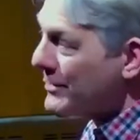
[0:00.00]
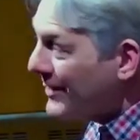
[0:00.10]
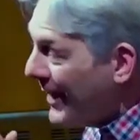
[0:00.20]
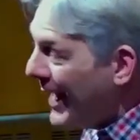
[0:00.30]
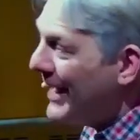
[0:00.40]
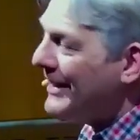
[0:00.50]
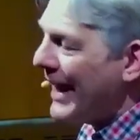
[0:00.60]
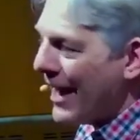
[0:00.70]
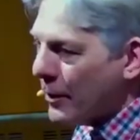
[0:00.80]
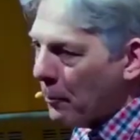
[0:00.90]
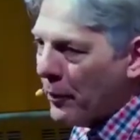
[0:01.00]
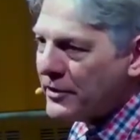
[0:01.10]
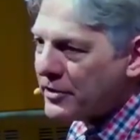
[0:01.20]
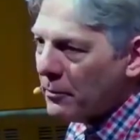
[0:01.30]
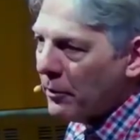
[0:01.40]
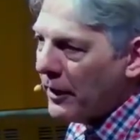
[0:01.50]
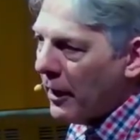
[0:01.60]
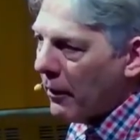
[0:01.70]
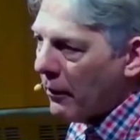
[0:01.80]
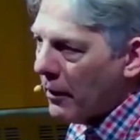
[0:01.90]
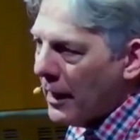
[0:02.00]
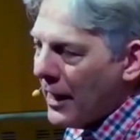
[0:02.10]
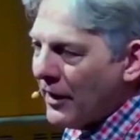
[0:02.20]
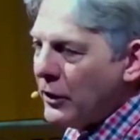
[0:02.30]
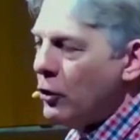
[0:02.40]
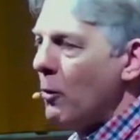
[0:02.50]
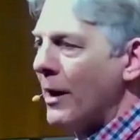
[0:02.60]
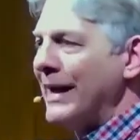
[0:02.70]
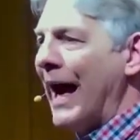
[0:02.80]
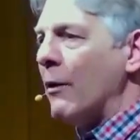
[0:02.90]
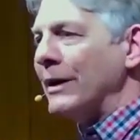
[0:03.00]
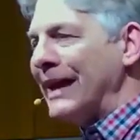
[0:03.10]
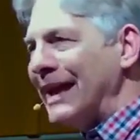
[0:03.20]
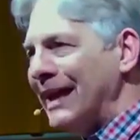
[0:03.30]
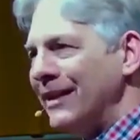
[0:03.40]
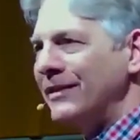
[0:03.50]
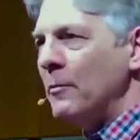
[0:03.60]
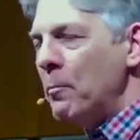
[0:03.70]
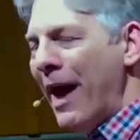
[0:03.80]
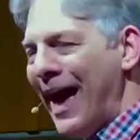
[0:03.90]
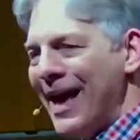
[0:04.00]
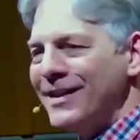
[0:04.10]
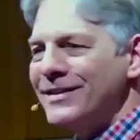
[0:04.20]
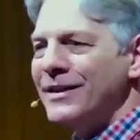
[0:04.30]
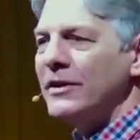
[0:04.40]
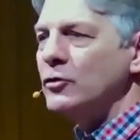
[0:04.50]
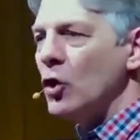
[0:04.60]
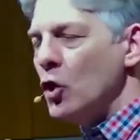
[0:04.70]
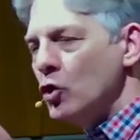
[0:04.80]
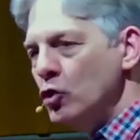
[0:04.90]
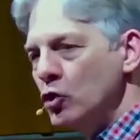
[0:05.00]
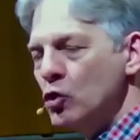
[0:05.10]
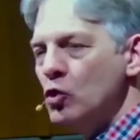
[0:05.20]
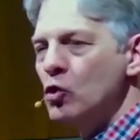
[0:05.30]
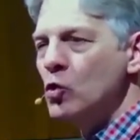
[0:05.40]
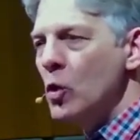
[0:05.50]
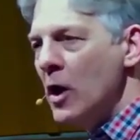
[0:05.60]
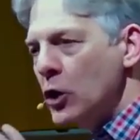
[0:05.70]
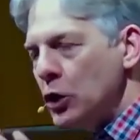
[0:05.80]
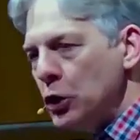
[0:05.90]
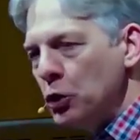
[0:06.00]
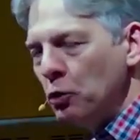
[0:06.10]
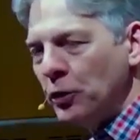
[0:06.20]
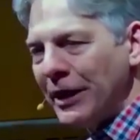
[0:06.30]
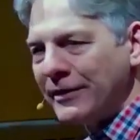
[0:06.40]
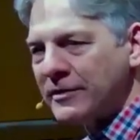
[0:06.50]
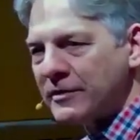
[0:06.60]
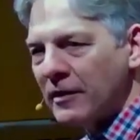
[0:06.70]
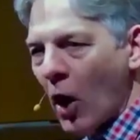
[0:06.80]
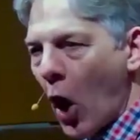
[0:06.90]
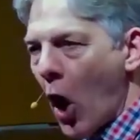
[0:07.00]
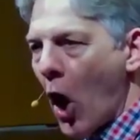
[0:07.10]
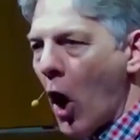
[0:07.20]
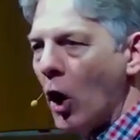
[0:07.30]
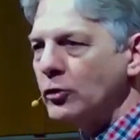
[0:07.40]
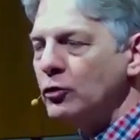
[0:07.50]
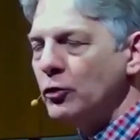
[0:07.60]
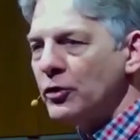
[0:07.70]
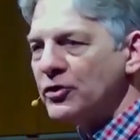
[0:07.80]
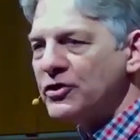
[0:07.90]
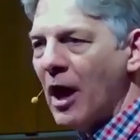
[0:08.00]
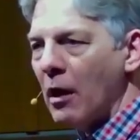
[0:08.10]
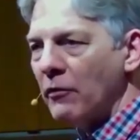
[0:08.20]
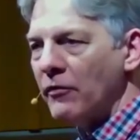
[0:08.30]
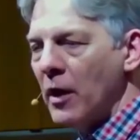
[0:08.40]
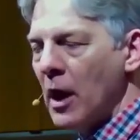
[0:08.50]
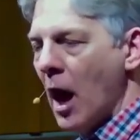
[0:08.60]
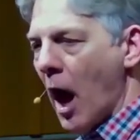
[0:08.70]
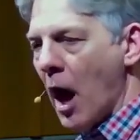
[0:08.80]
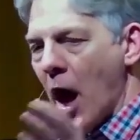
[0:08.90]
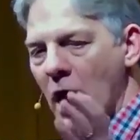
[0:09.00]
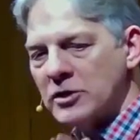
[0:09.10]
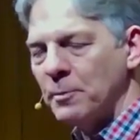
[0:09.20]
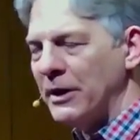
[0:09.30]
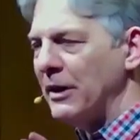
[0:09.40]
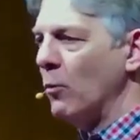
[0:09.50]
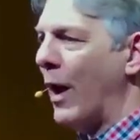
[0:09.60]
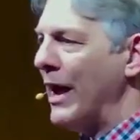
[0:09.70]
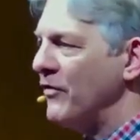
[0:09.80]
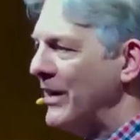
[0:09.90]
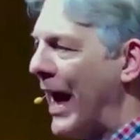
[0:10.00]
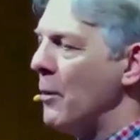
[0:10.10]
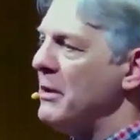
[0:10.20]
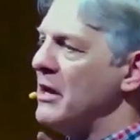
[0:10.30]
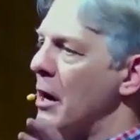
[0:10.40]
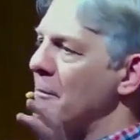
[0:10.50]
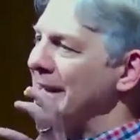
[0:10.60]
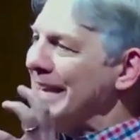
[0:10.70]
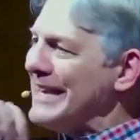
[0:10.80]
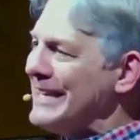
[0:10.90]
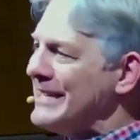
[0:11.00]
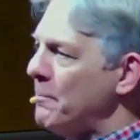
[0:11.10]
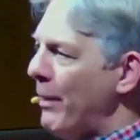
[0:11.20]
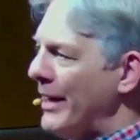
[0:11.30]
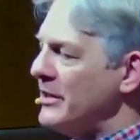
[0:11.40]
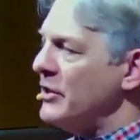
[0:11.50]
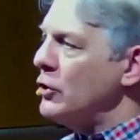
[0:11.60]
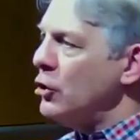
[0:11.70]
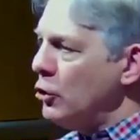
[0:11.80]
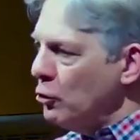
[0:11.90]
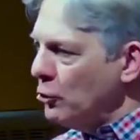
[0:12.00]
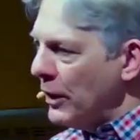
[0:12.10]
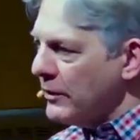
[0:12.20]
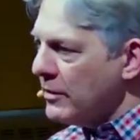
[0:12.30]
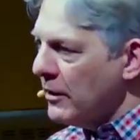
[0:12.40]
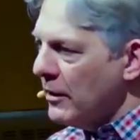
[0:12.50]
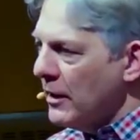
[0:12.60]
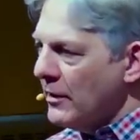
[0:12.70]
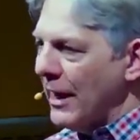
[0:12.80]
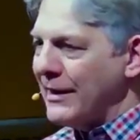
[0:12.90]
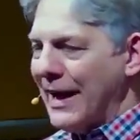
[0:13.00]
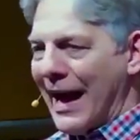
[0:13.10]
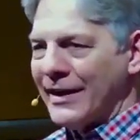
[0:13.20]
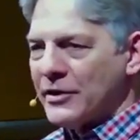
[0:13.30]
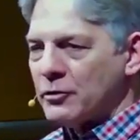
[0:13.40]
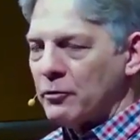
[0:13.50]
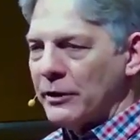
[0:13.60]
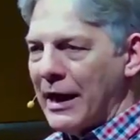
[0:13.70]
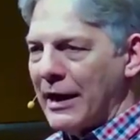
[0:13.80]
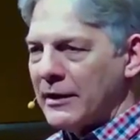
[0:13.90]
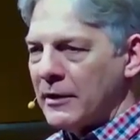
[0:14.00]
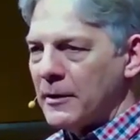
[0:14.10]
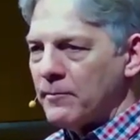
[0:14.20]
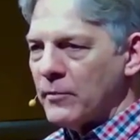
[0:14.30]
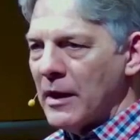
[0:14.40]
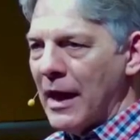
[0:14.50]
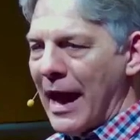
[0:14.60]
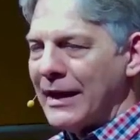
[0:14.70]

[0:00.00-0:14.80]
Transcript: but he was laying down a principle here that you are now an independent new unit all to yourself. A husband and wife now become an independent unit that God has created